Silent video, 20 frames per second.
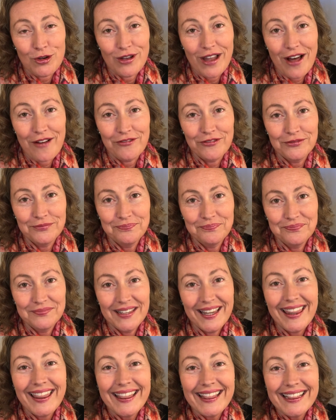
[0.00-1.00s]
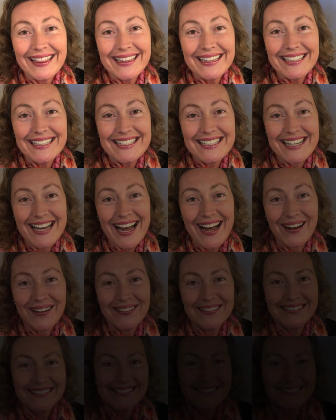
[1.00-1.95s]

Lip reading: love. Ciao.